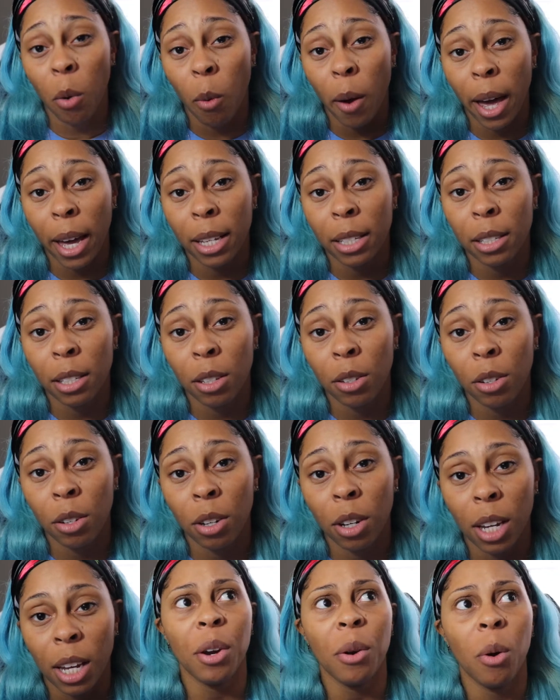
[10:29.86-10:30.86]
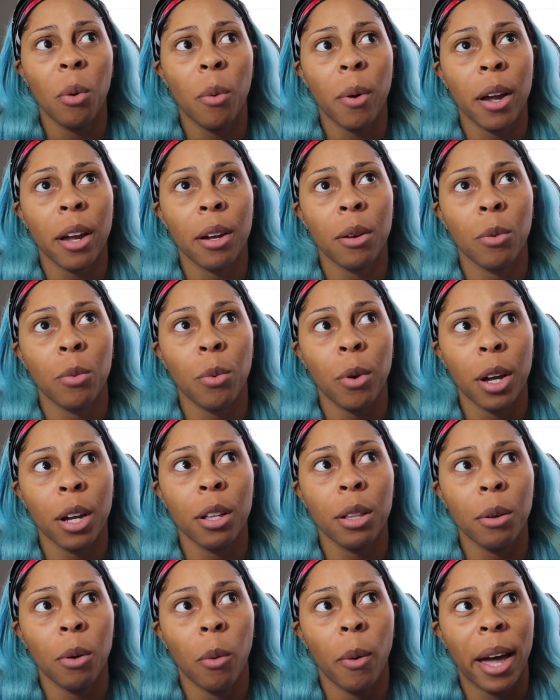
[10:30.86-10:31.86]
Wax Center. Their
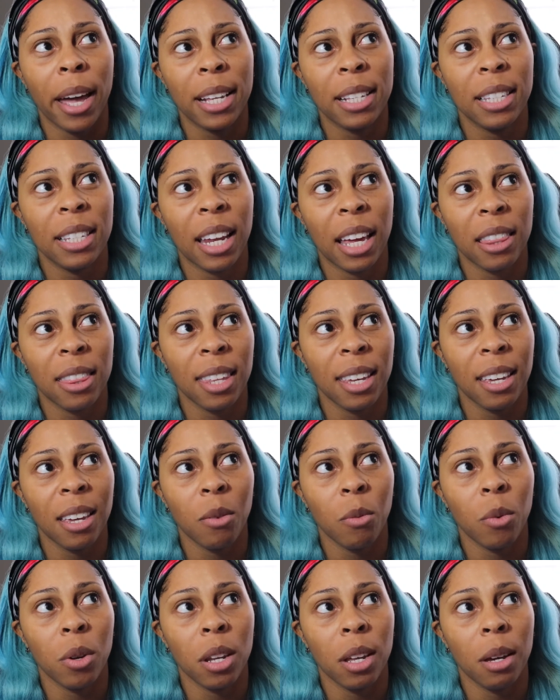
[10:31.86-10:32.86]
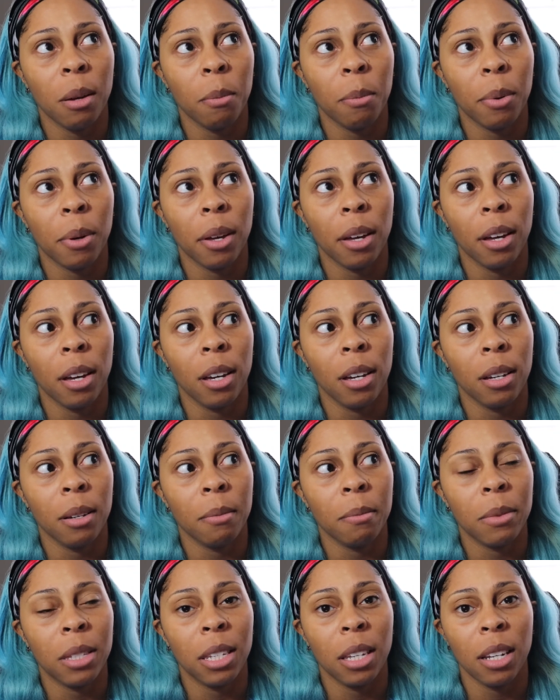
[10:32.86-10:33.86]
regular waxing, I think it went up
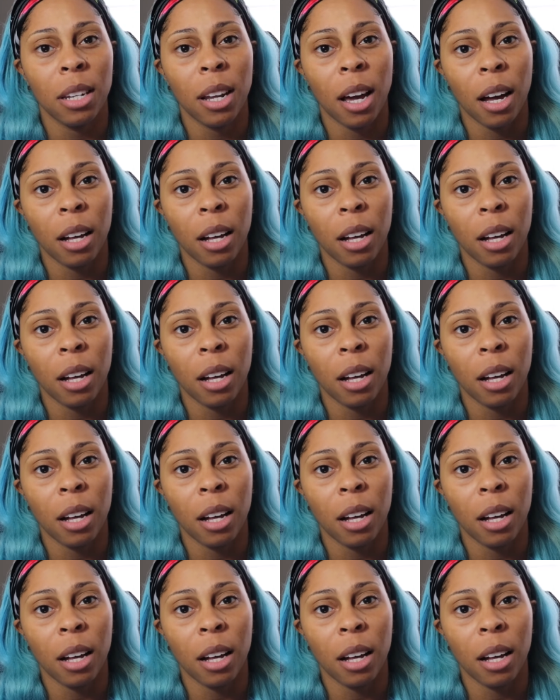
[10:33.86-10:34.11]
$10.